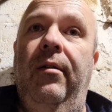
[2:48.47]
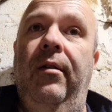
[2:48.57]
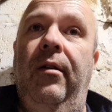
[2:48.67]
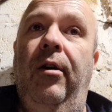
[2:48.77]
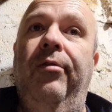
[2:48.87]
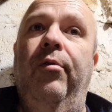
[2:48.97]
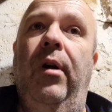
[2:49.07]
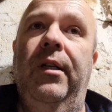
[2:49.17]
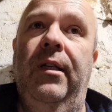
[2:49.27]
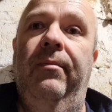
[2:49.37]
loft
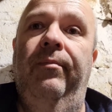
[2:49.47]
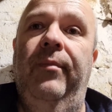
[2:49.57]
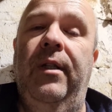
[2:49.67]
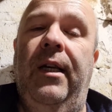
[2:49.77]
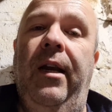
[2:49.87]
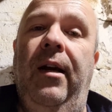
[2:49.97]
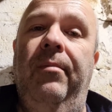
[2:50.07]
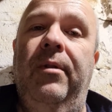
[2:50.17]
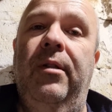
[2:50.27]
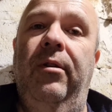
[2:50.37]
riser to get it
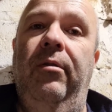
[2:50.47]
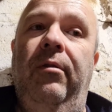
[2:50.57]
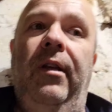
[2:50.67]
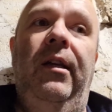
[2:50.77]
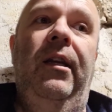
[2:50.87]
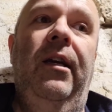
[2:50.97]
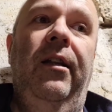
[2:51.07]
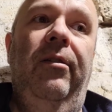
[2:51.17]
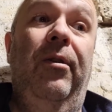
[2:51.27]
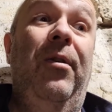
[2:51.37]
up to
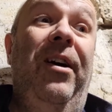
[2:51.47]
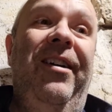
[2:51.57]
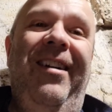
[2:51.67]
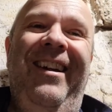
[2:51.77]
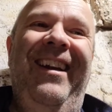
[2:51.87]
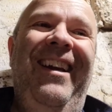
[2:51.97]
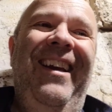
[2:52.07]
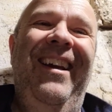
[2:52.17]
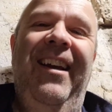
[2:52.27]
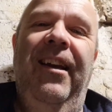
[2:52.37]
the required height.
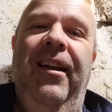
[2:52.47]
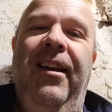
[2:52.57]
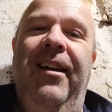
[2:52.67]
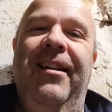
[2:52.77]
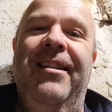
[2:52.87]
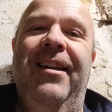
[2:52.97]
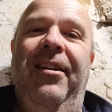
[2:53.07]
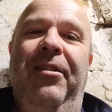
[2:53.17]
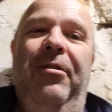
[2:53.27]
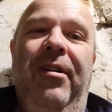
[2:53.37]

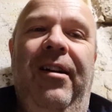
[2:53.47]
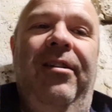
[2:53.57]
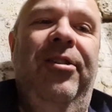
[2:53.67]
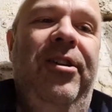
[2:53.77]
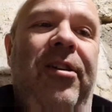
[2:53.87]
So I'll show